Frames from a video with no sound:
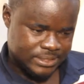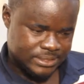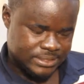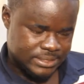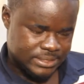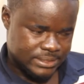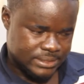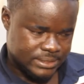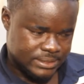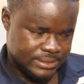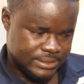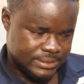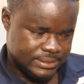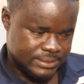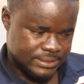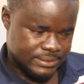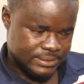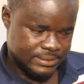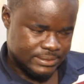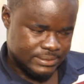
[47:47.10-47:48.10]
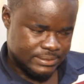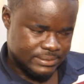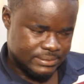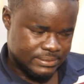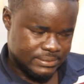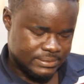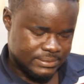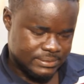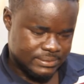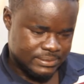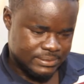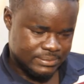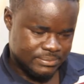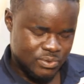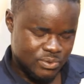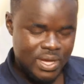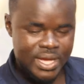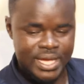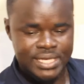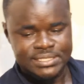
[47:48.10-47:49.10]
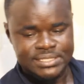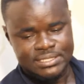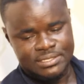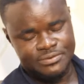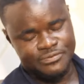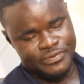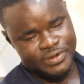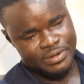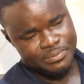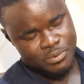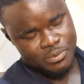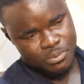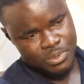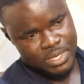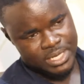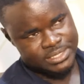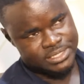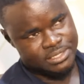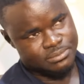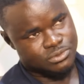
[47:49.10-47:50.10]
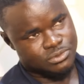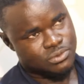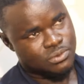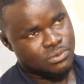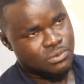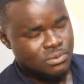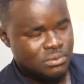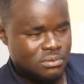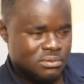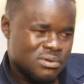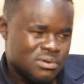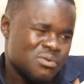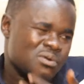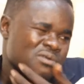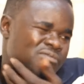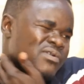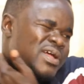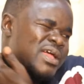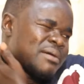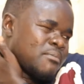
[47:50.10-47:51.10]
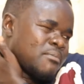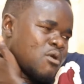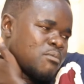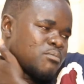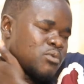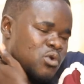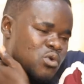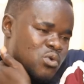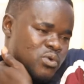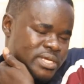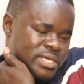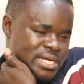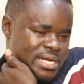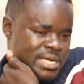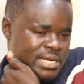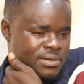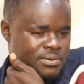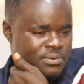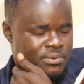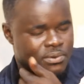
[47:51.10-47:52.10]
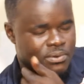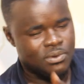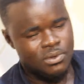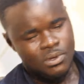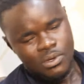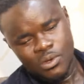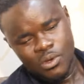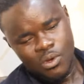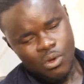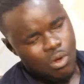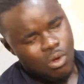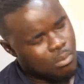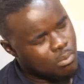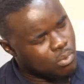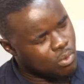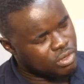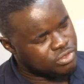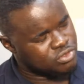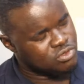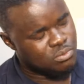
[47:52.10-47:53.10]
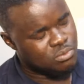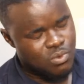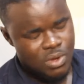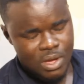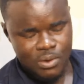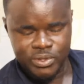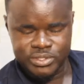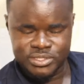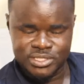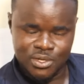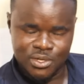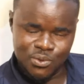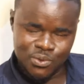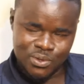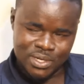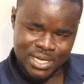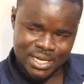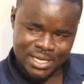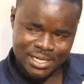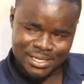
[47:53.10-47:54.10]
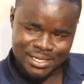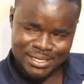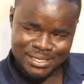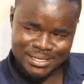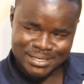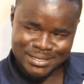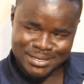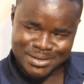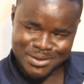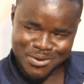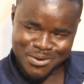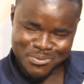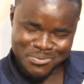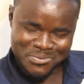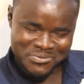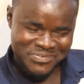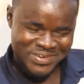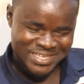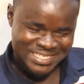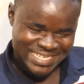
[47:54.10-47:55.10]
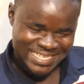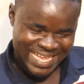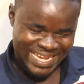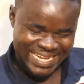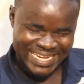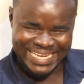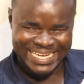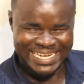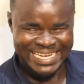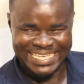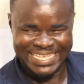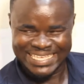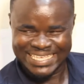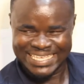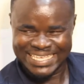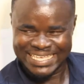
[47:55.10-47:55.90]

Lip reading: Tea, workers in the frame, no catch them so. Uncle for a mom alone, you know. Omcos on Cocotilona, home for scanning a day.